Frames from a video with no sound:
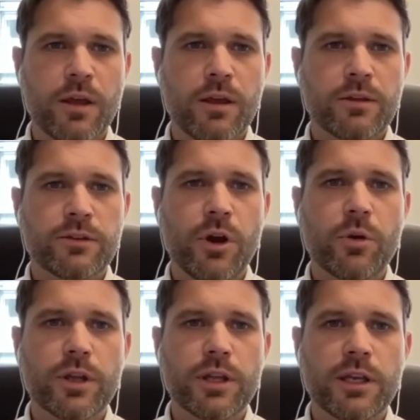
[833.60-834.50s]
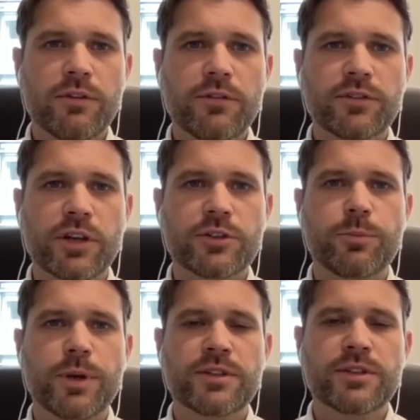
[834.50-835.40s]
So even if such
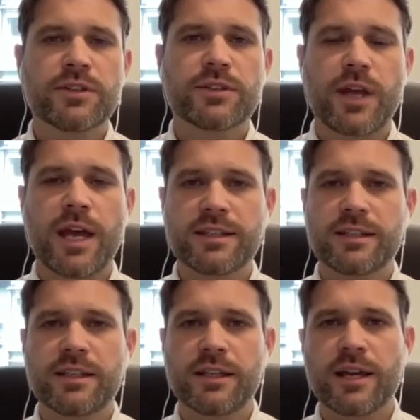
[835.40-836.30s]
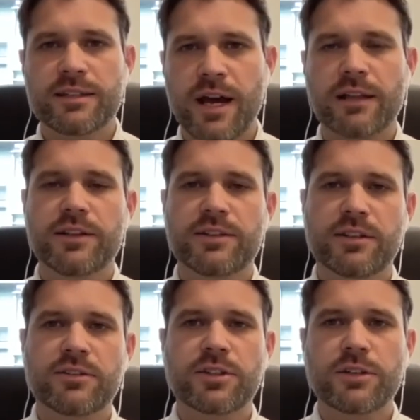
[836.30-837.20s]
business entity has not
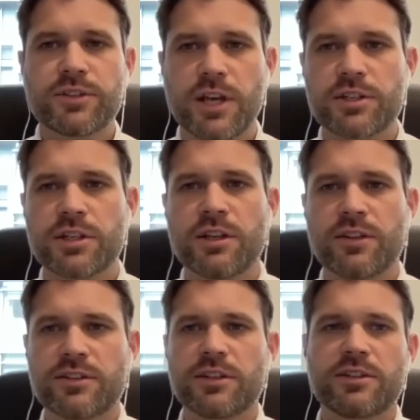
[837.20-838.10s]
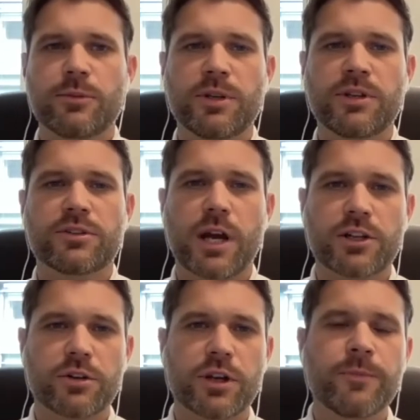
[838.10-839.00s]
listed a service agent in the CCB's
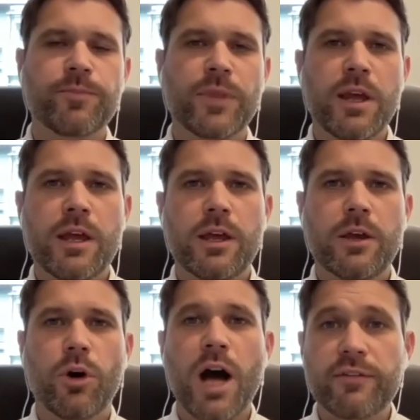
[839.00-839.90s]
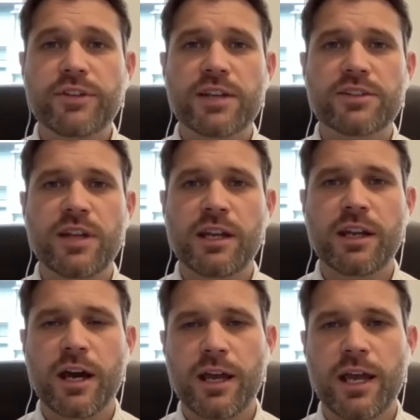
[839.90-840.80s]
directory, it will have a
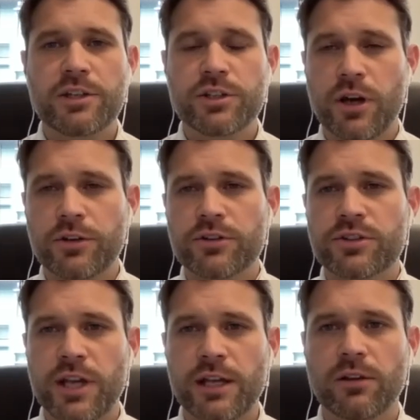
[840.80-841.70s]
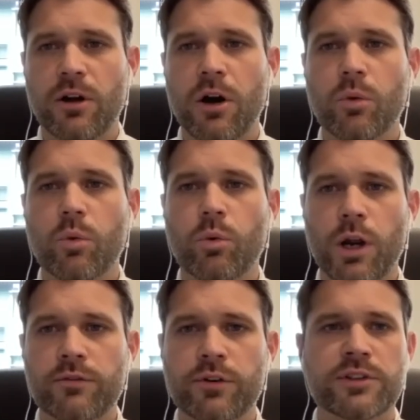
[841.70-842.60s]
designated agent under state law
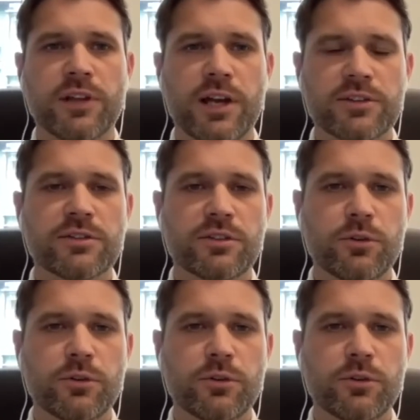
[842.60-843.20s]
wherever it's licensed to do